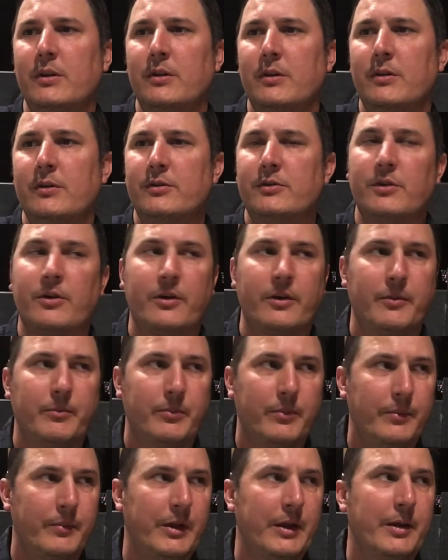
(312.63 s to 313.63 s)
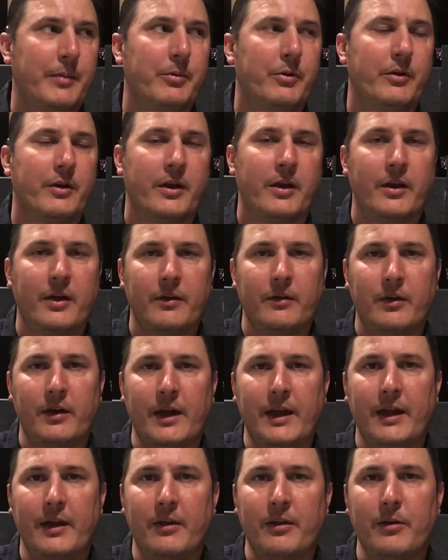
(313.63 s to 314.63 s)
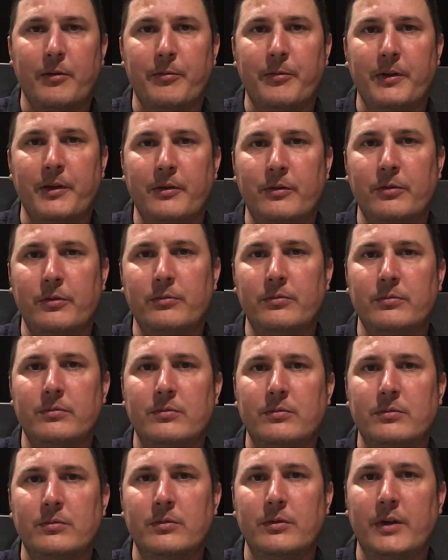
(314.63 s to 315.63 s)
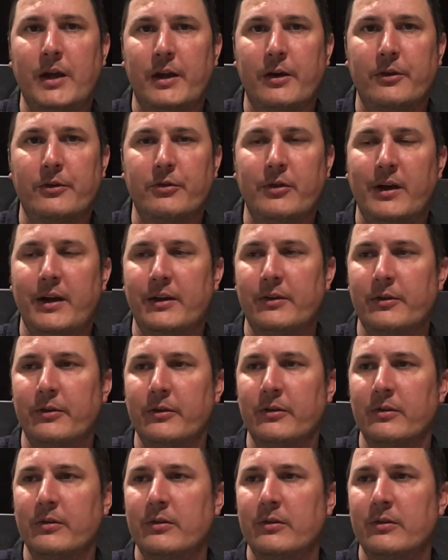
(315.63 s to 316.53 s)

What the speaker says: Started being able to cut hay on our field. Got our tractor.